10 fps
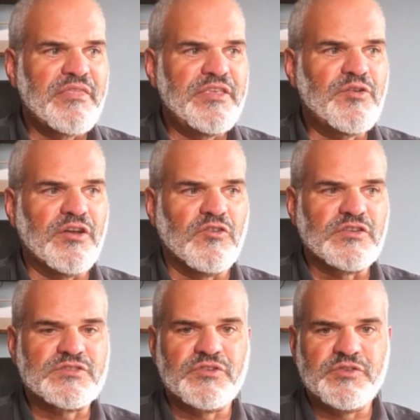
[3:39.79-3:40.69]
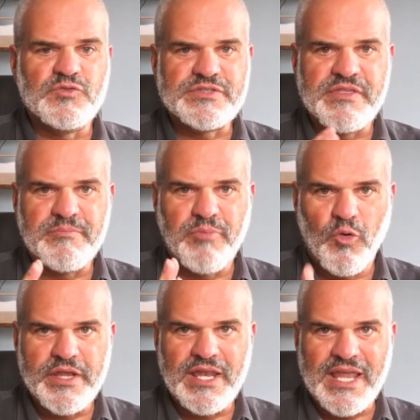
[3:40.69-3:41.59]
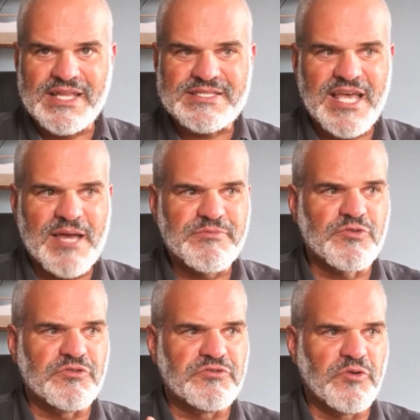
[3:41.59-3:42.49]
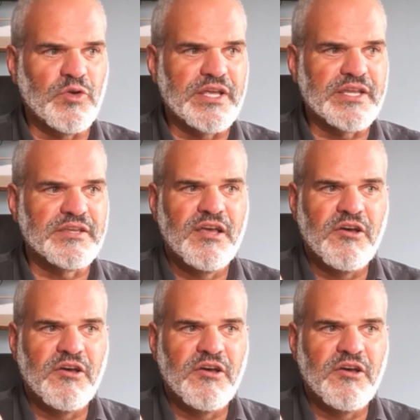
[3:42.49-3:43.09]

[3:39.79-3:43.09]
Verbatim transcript: You can also use the Poly Lens app to control it,